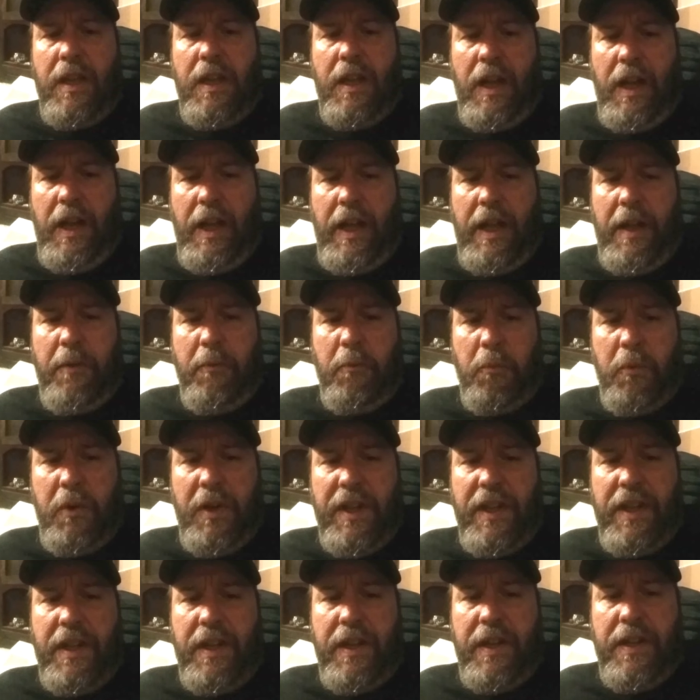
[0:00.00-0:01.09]

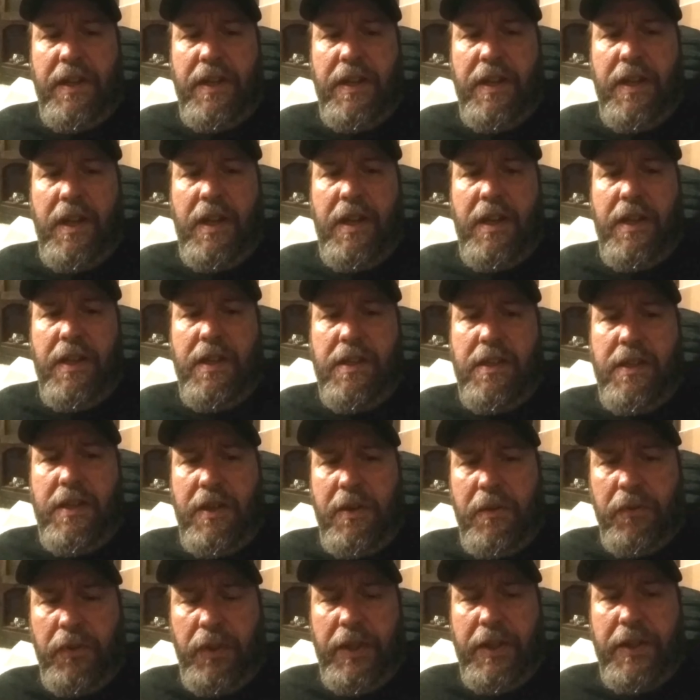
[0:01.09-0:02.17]
when
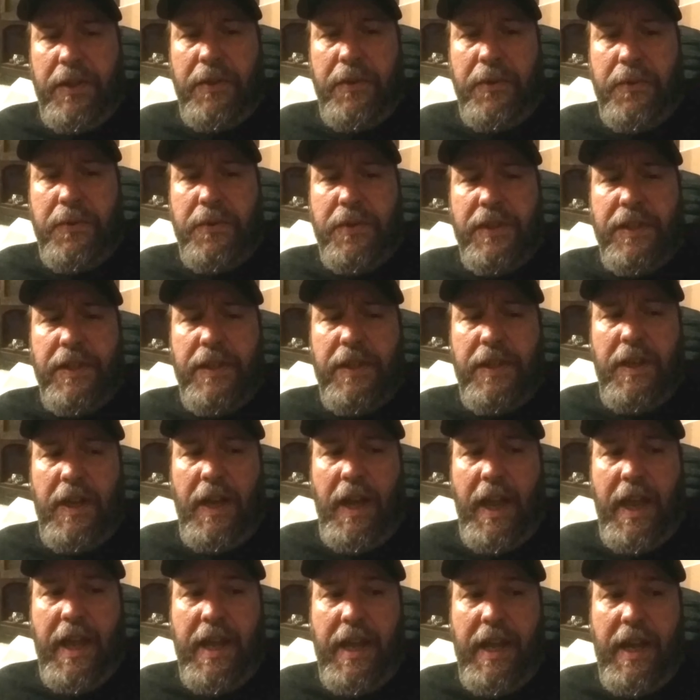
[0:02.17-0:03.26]
you lose
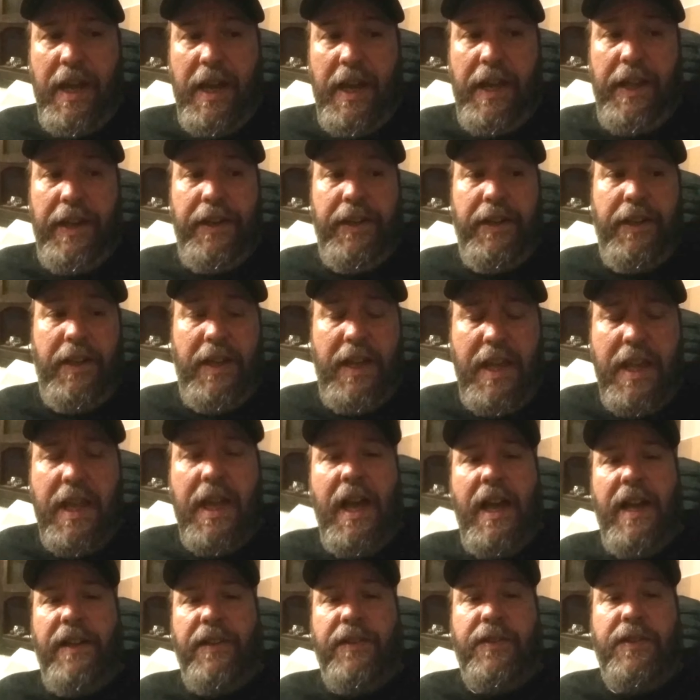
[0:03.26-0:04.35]
and he
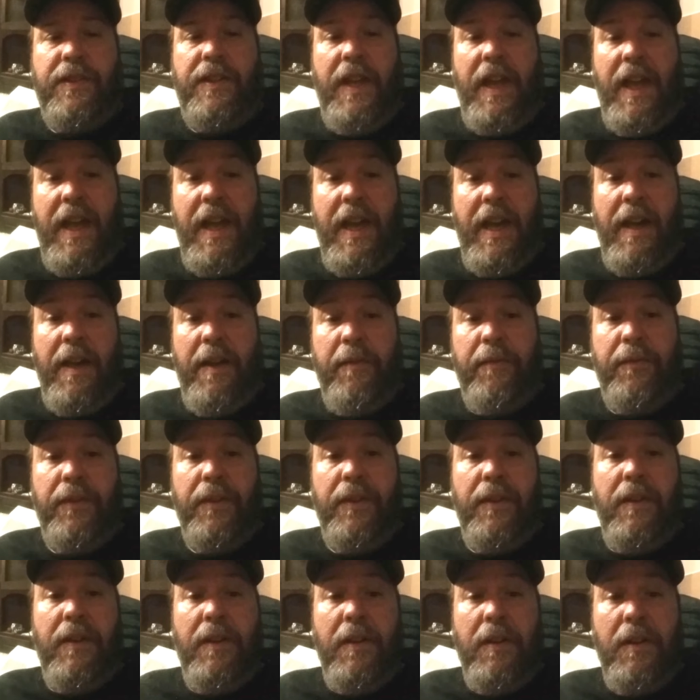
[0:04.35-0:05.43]
asks to have
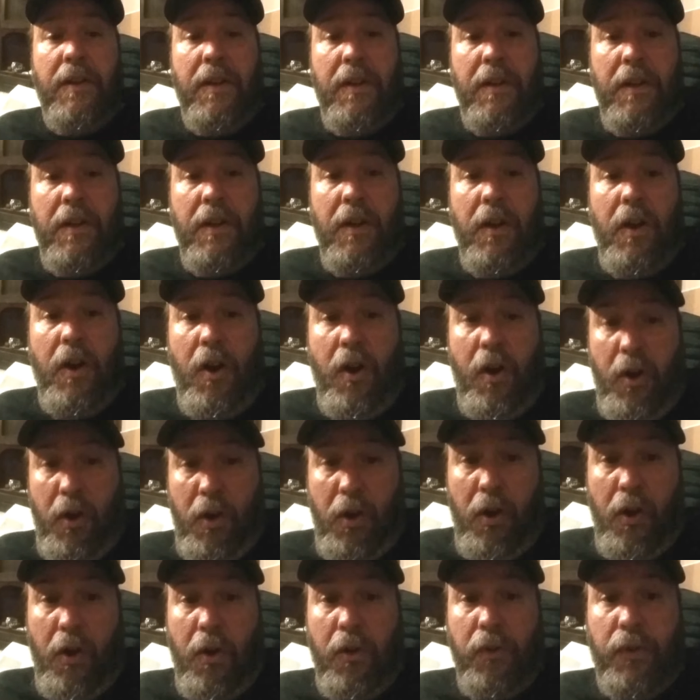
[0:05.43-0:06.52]

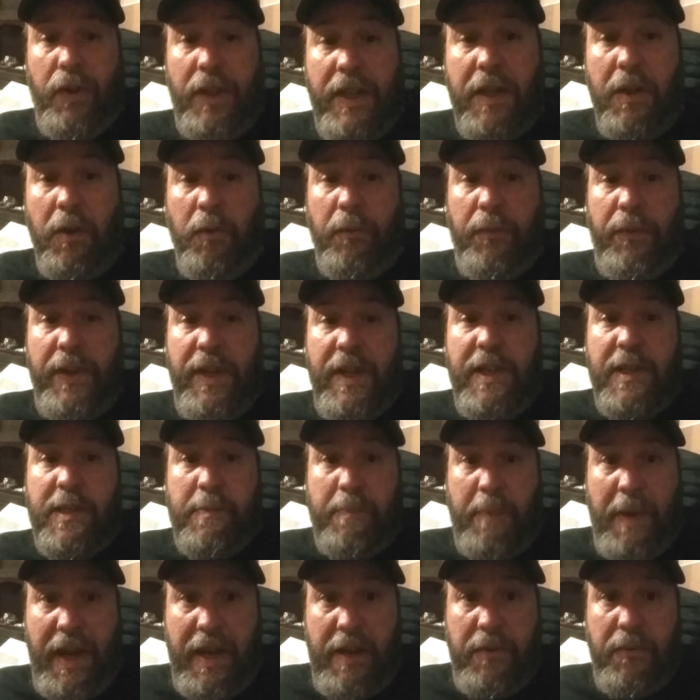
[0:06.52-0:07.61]
all legal fees
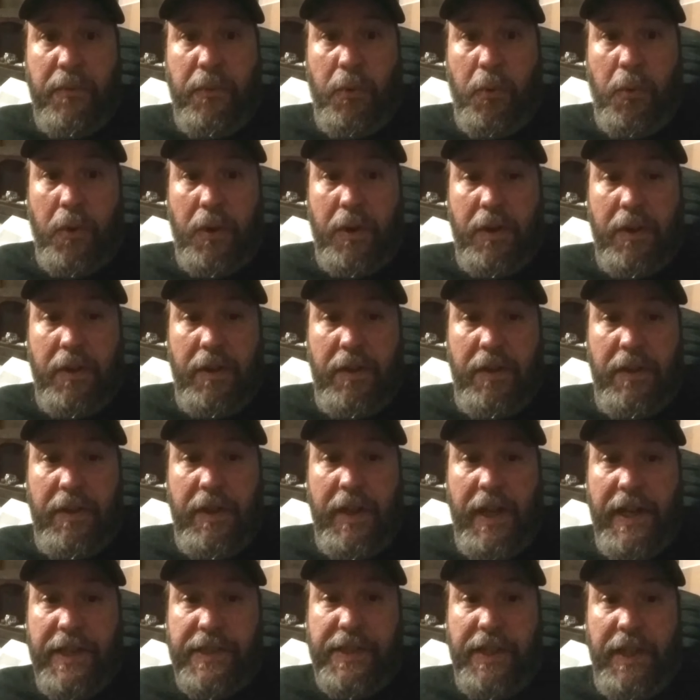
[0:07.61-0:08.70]
paid for,
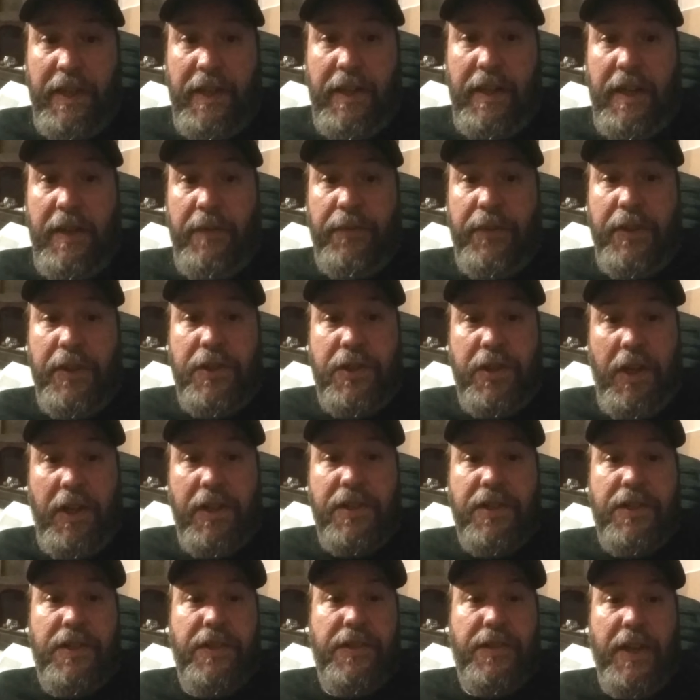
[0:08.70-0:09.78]
I said, if the
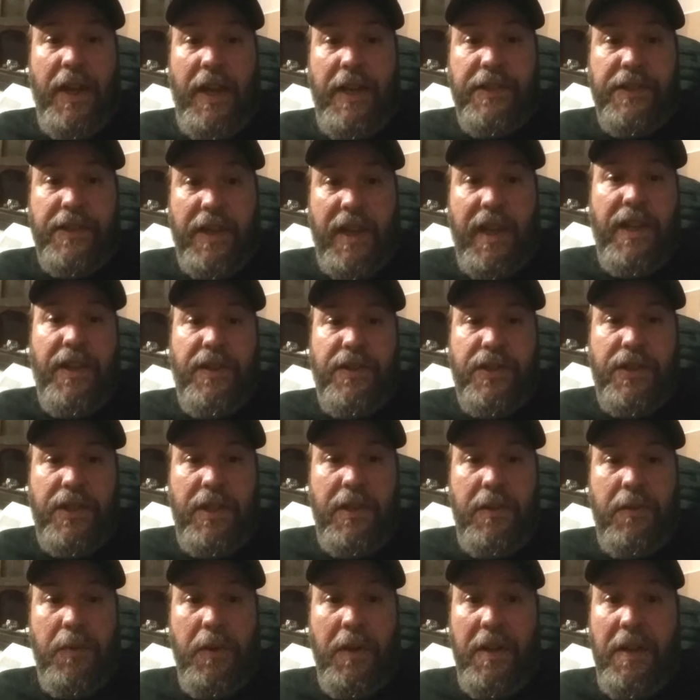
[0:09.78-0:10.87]
judge decides against
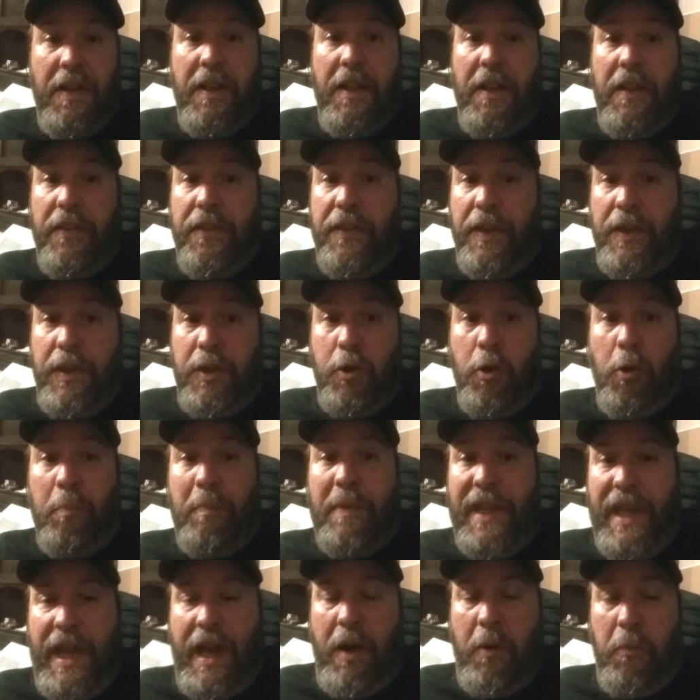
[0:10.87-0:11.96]
you, then you'll
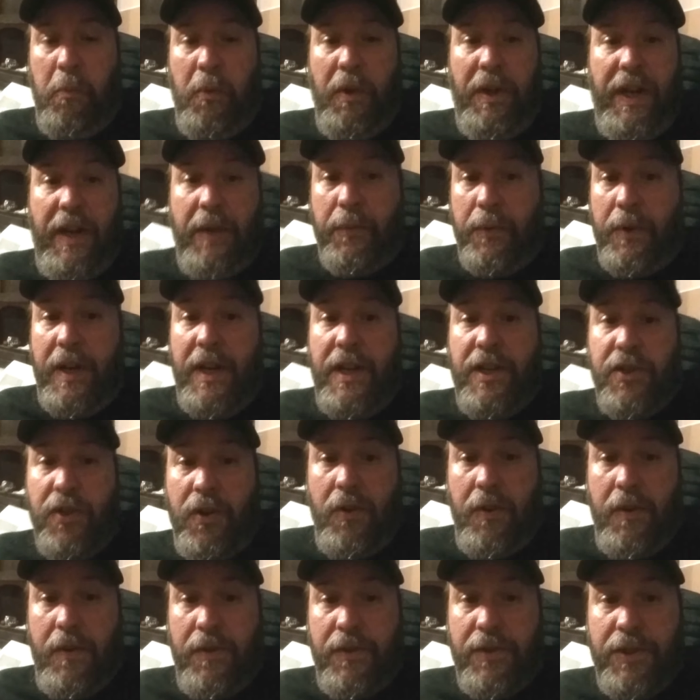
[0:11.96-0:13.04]
be out whatever he
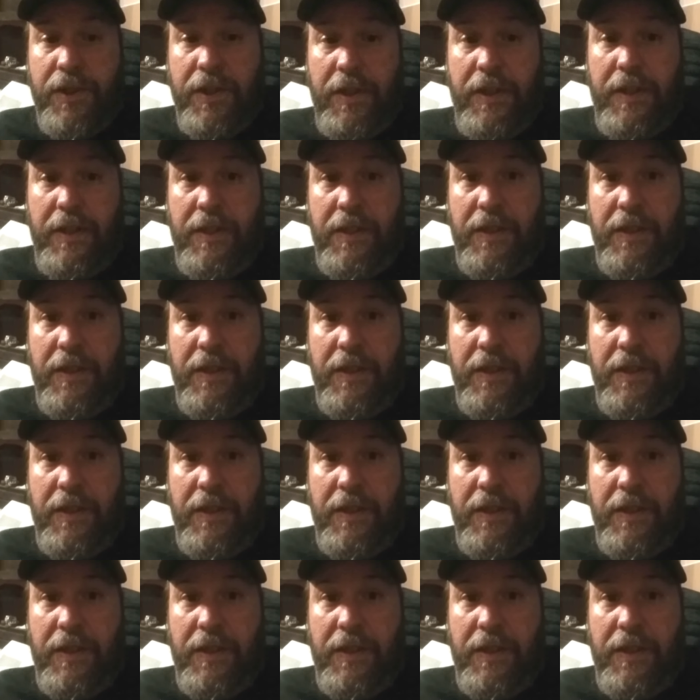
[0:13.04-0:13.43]
charged.